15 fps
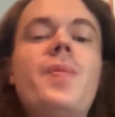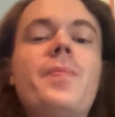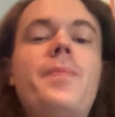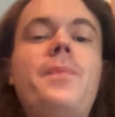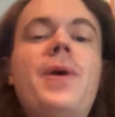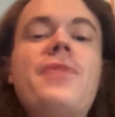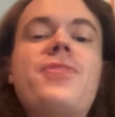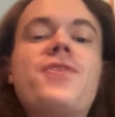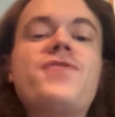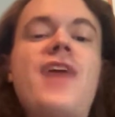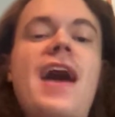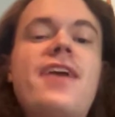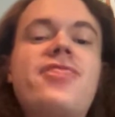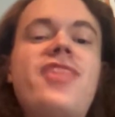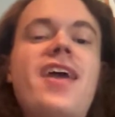But the
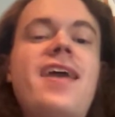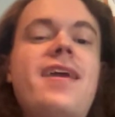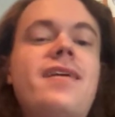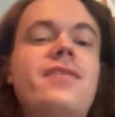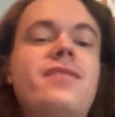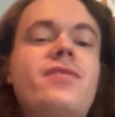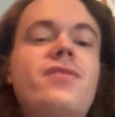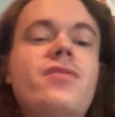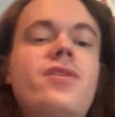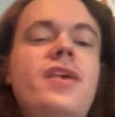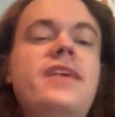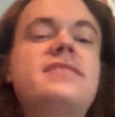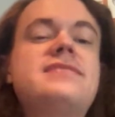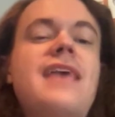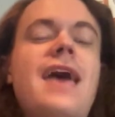fact that
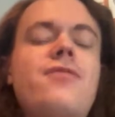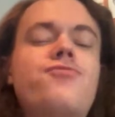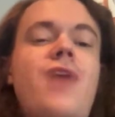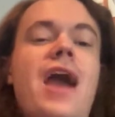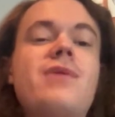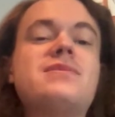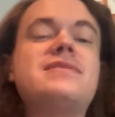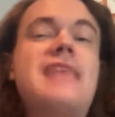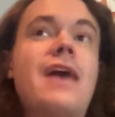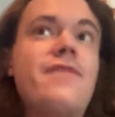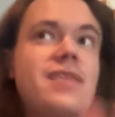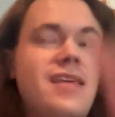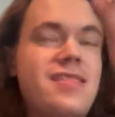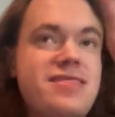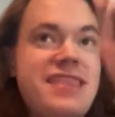he said round
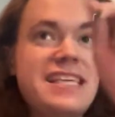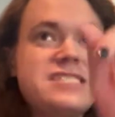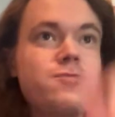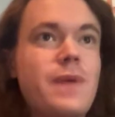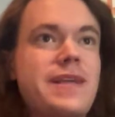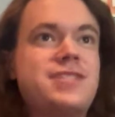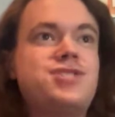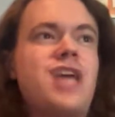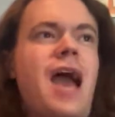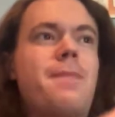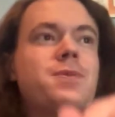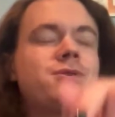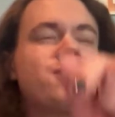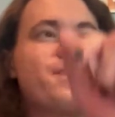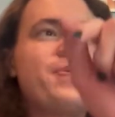seven in this week's chapter,